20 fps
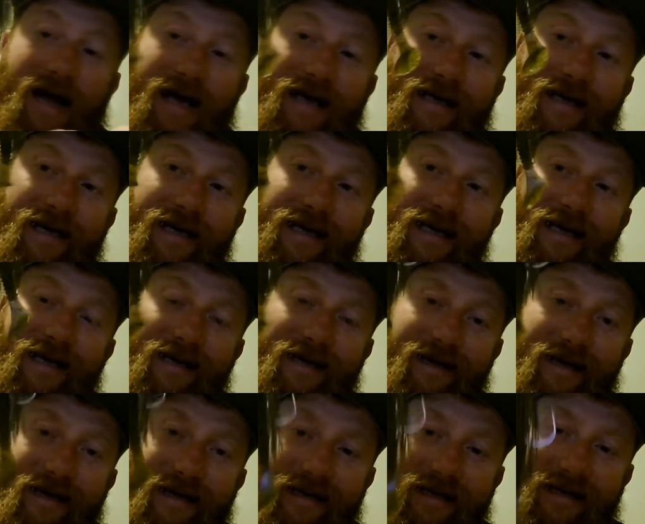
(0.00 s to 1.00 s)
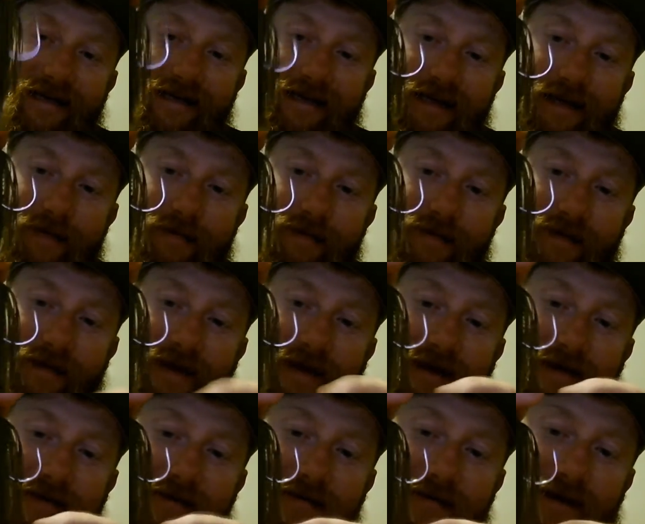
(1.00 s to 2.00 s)
take it, dip the
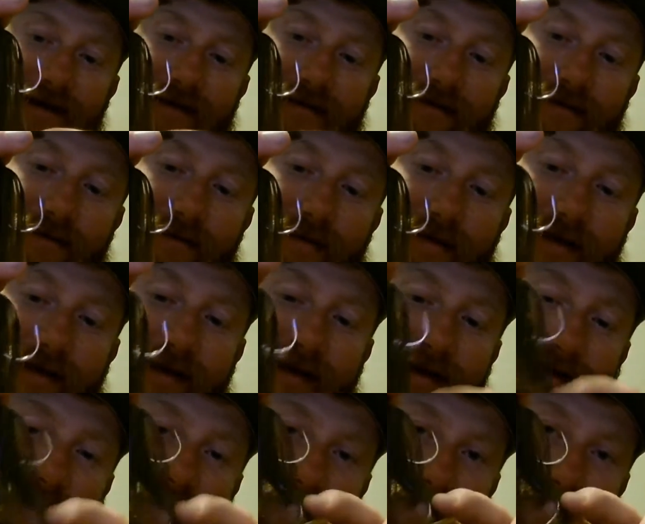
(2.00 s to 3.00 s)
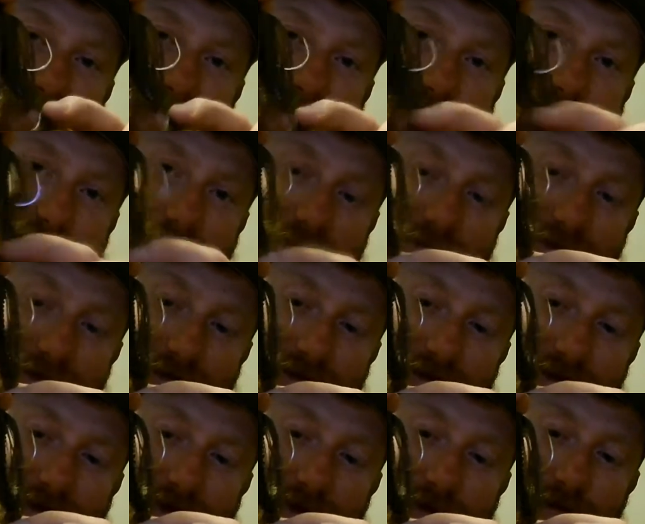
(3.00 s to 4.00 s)
tail of that swim bait
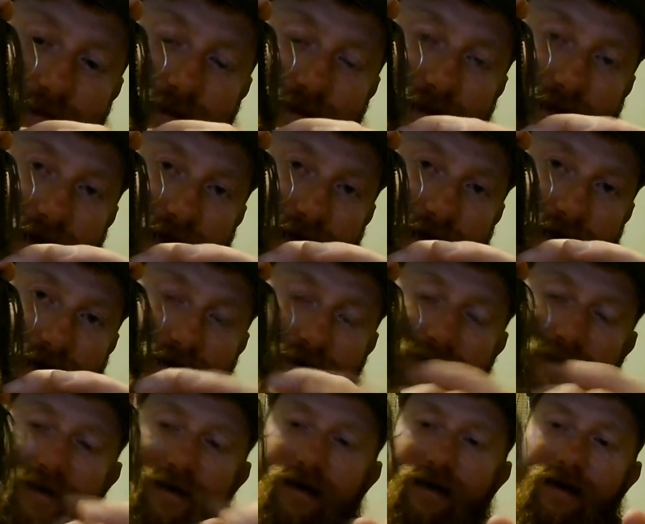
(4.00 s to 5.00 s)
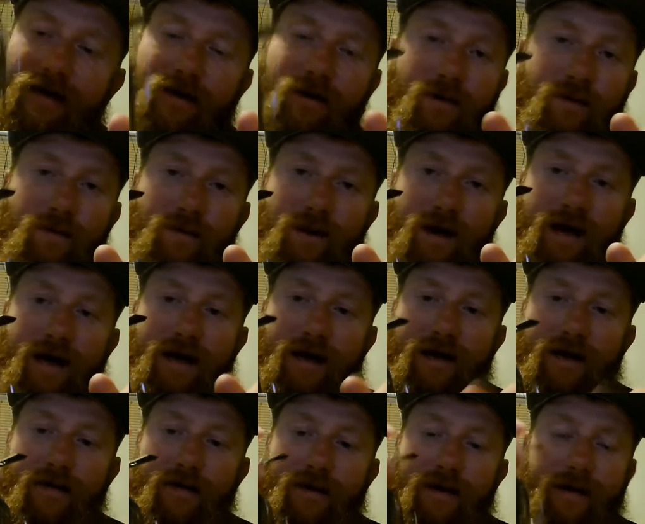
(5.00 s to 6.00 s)
up to there, right
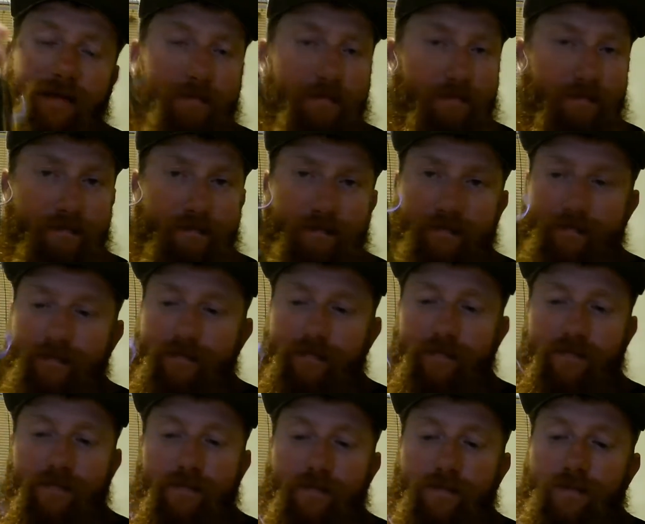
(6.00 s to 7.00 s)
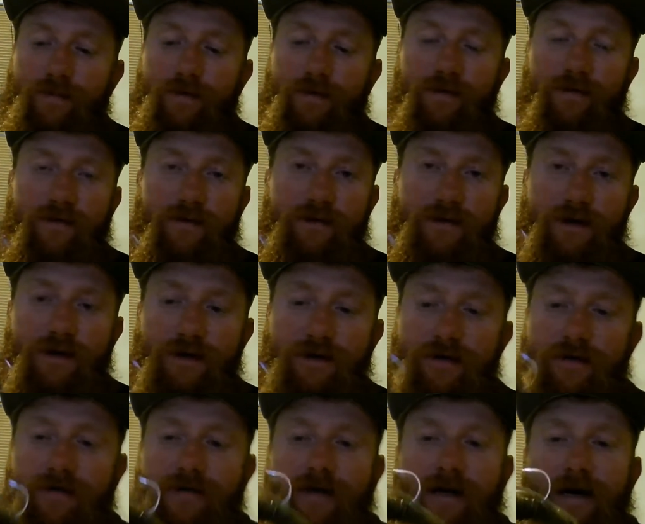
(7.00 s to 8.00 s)
into it. Beautiful chartreuse
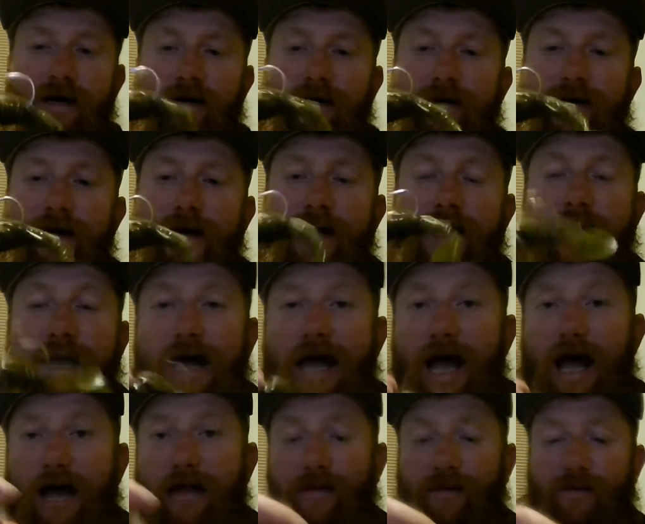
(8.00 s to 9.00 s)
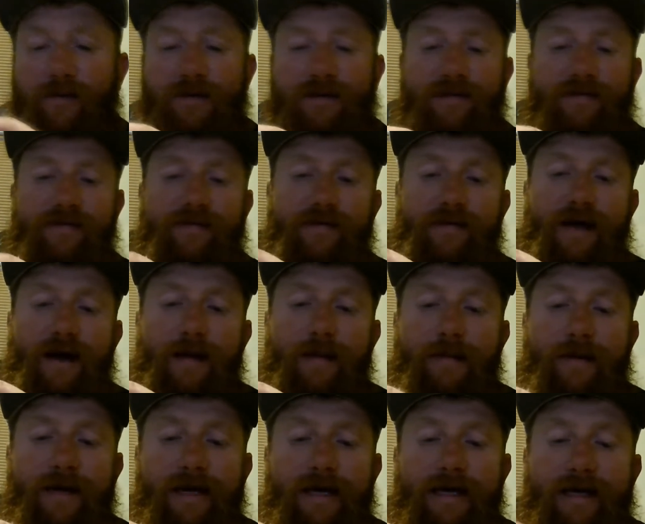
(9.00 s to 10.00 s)
color. And the reason for that
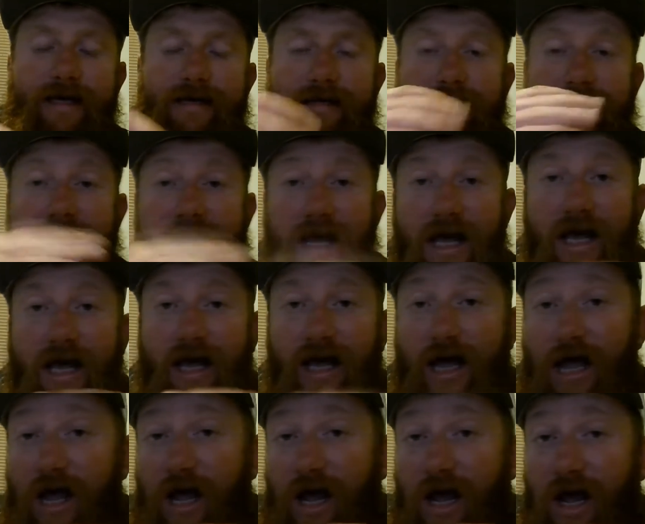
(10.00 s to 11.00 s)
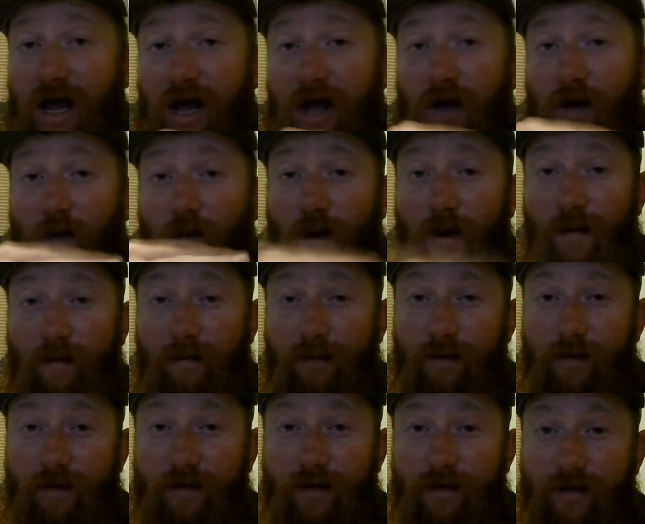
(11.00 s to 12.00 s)
being is when
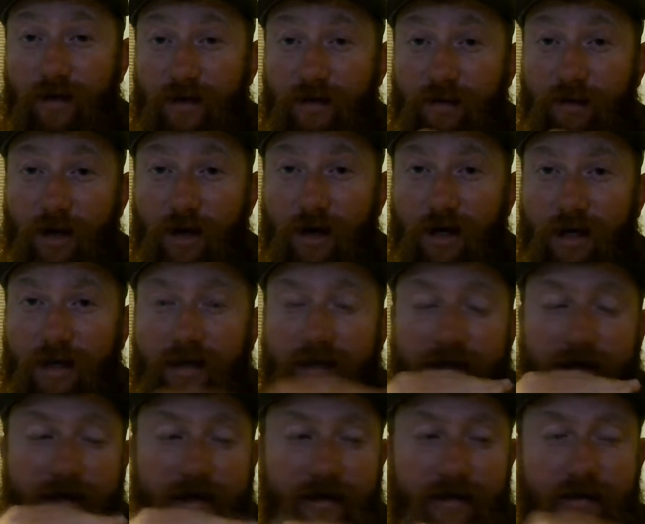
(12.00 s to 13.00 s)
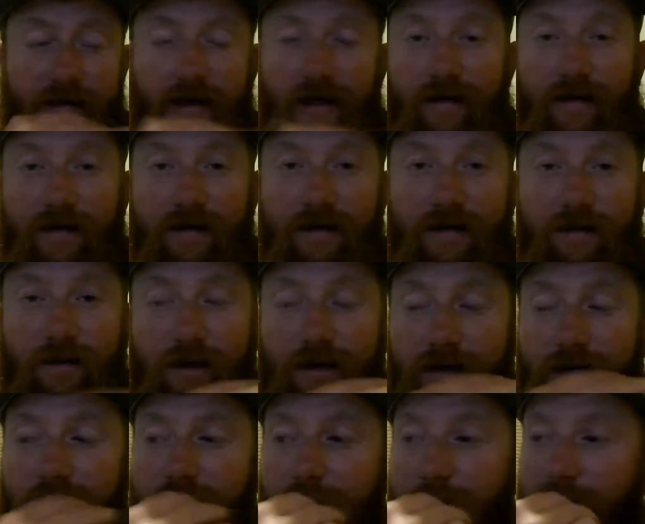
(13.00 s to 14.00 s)
bluegill are spawning, like in the
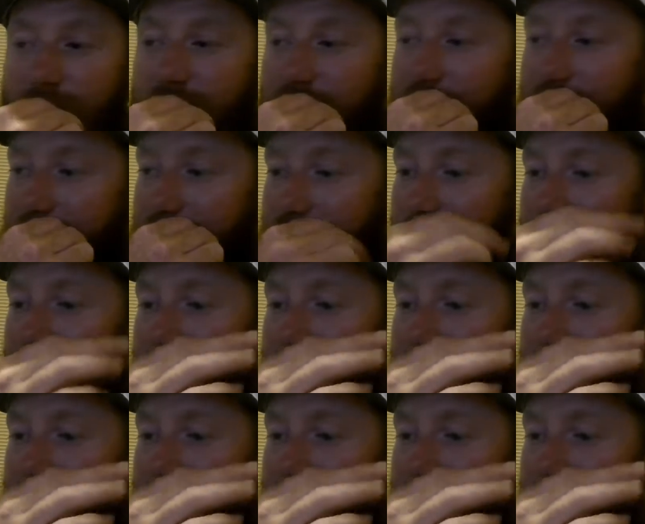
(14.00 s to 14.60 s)
springtime and everything,